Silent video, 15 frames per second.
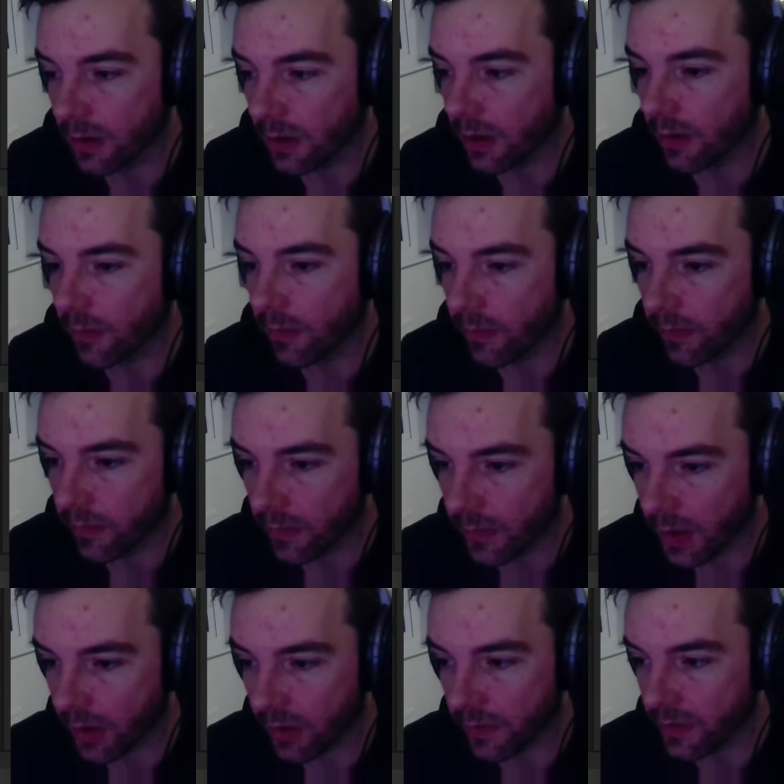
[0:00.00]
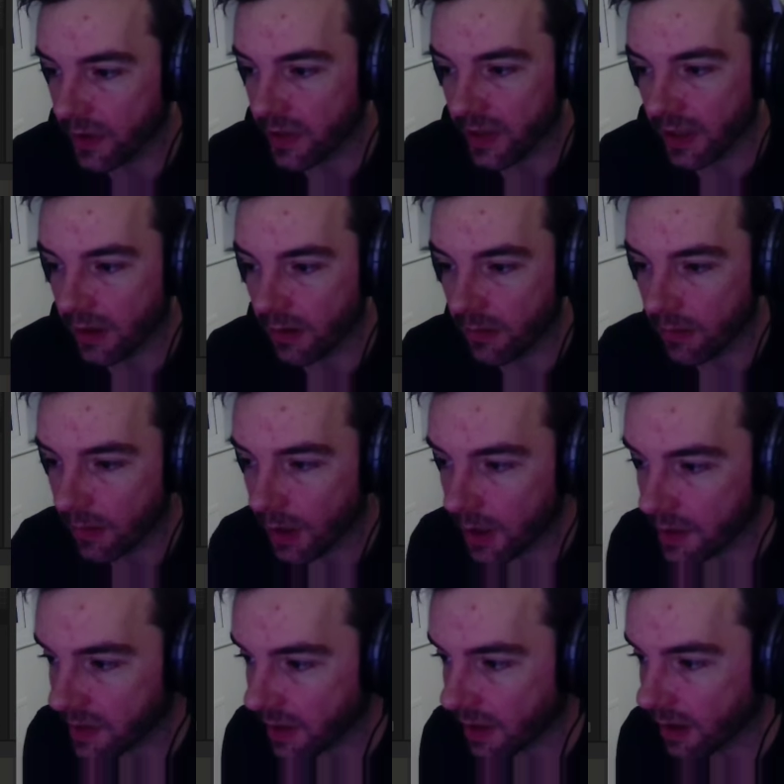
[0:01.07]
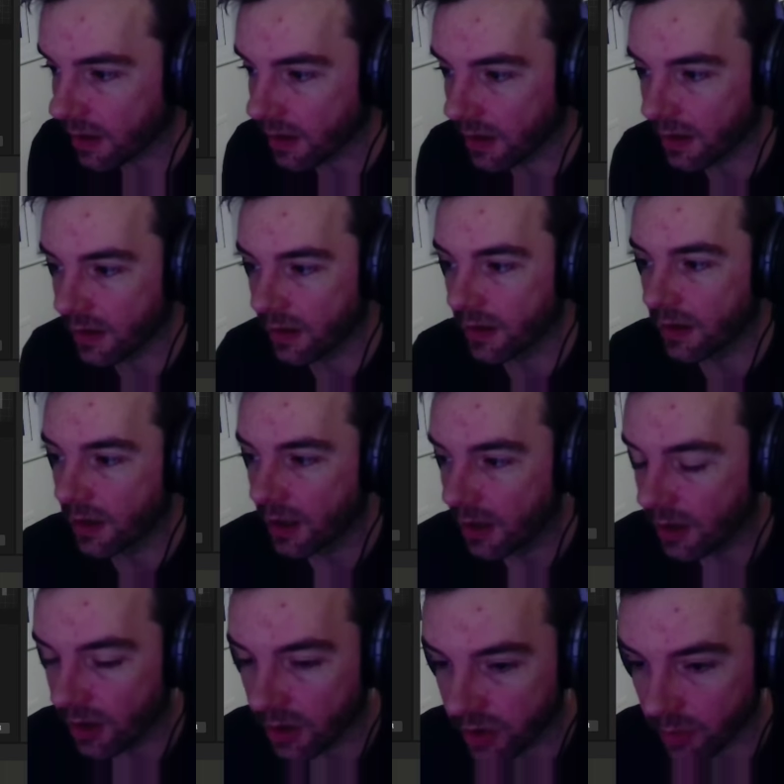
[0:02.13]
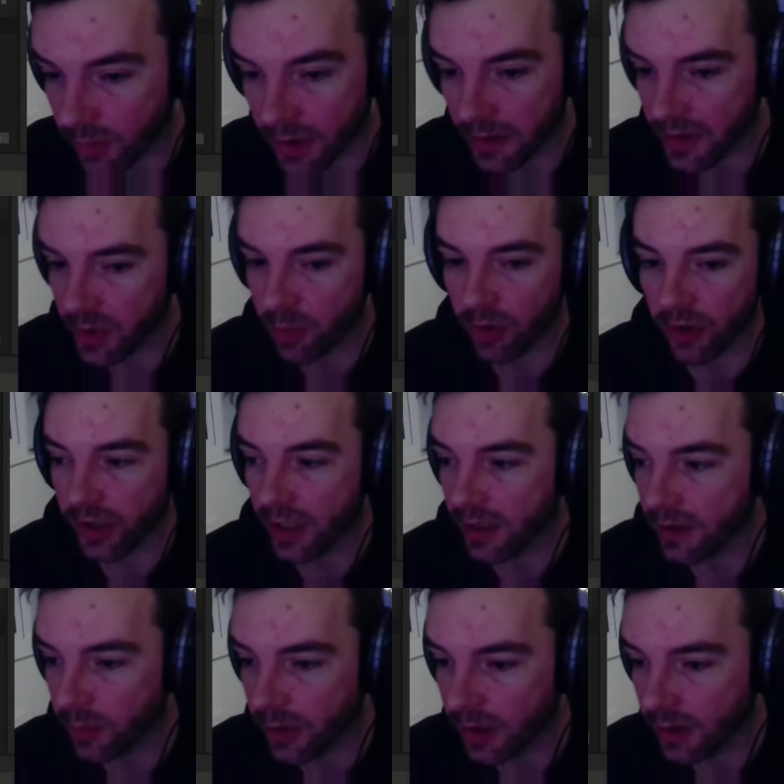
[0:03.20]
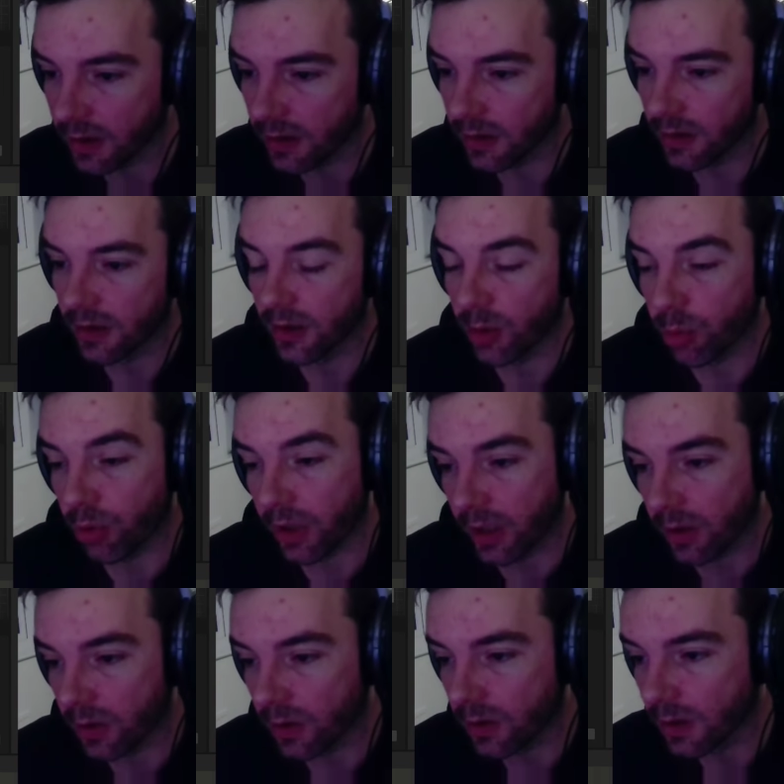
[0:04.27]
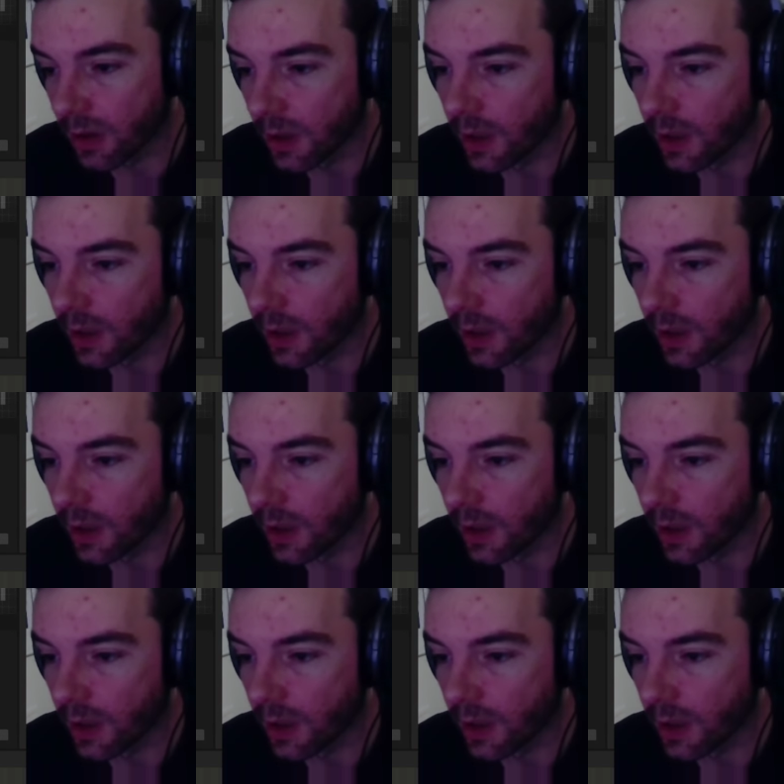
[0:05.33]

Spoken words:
I'd love to see it in someone else's project. It'll be pretty cool.